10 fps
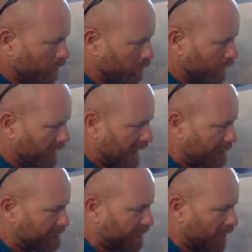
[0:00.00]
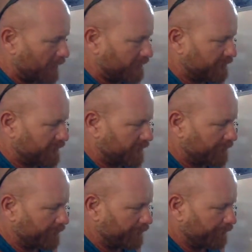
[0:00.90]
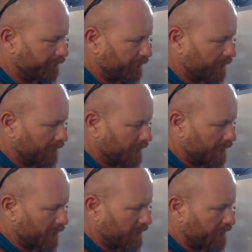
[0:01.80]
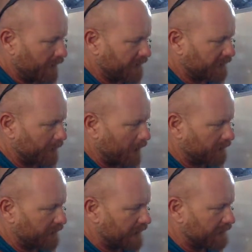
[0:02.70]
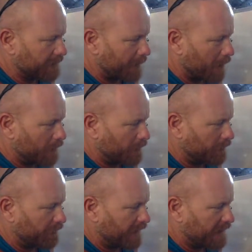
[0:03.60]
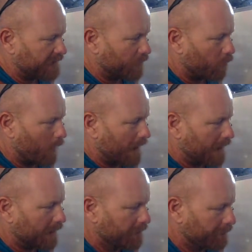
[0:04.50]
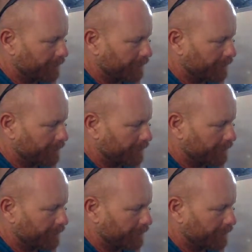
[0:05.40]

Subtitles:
we're capsized. There's the mast, there's the boat, there's the wing.